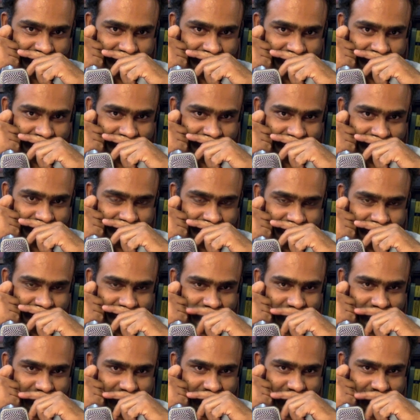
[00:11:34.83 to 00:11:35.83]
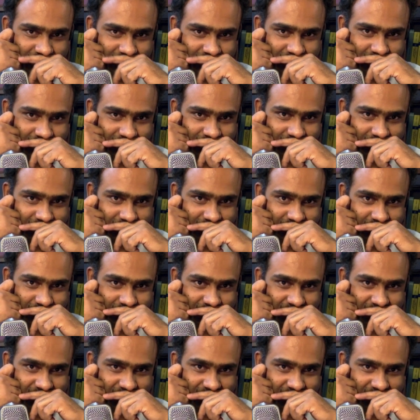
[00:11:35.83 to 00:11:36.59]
(silence)